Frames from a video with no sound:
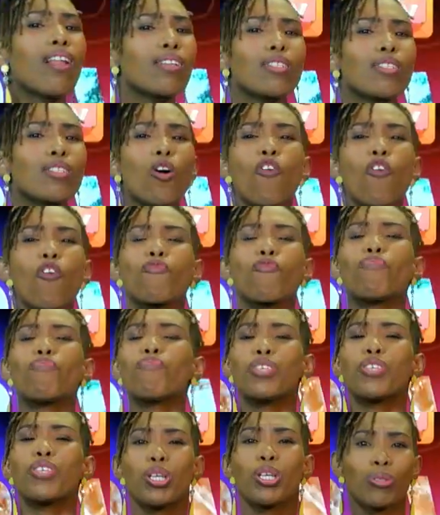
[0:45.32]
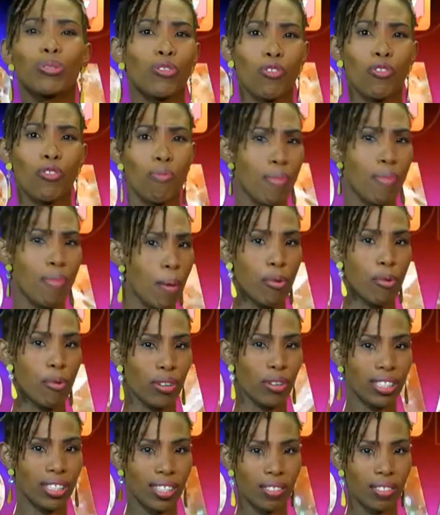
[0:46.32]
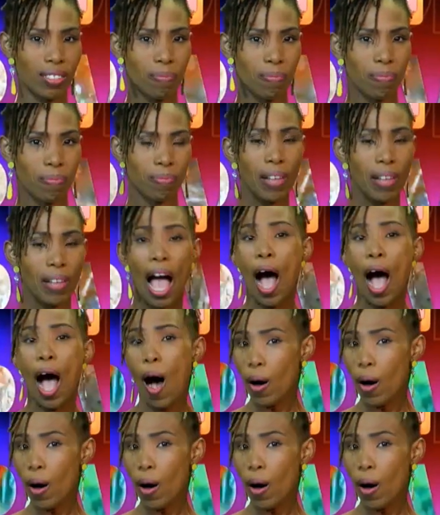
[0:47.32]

of beautiful memories. On